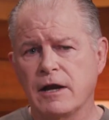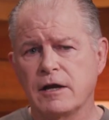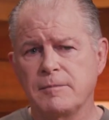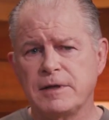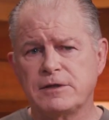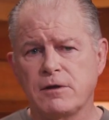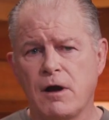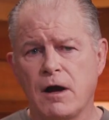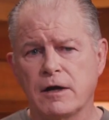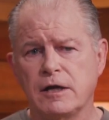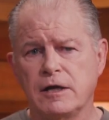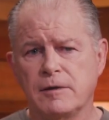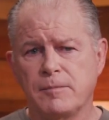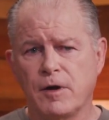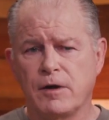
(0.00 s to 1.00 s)
going to be
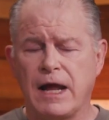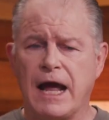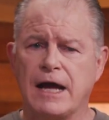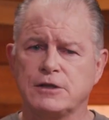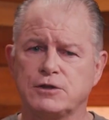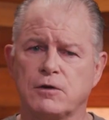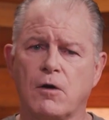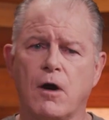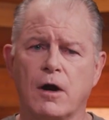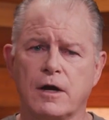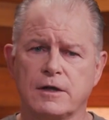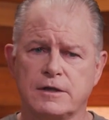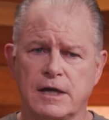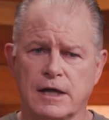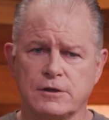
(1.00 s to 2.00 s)
talking about Azure
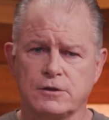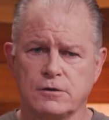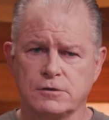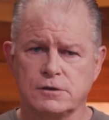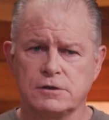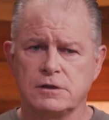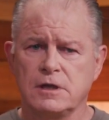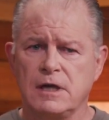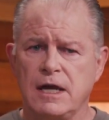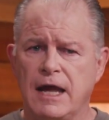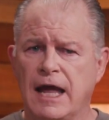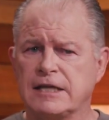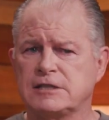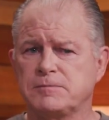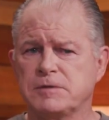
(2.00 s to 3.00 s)
architectures
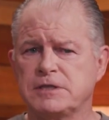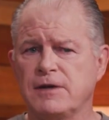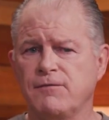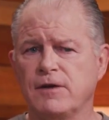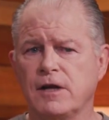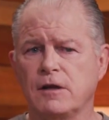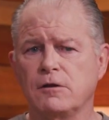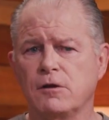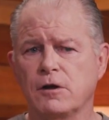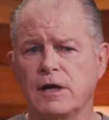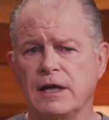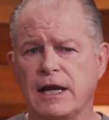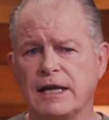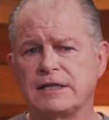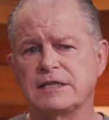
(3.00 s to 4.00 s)
and specifically
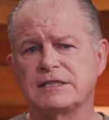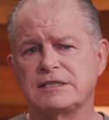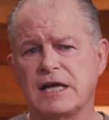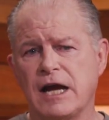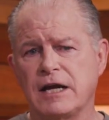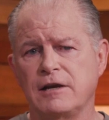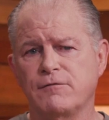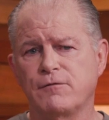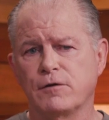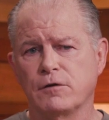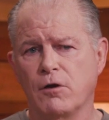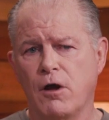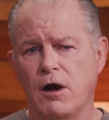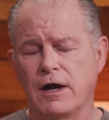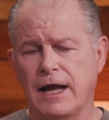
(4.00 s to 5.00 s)
looking at designing for
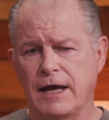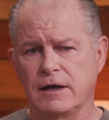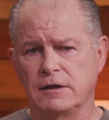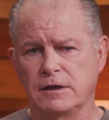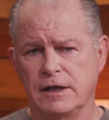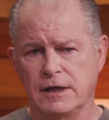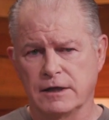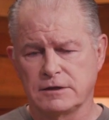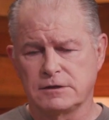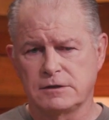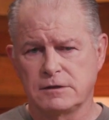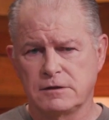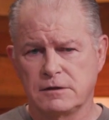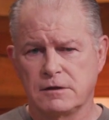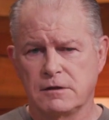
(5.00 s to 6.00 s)
log analytics.
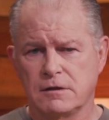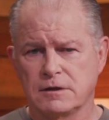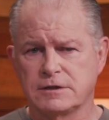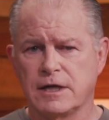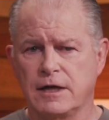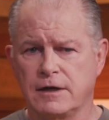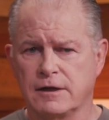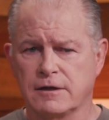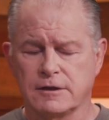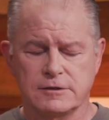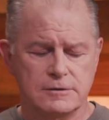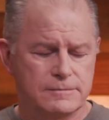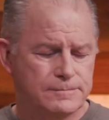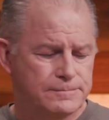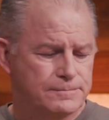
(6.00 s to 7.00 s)
Let's get into this.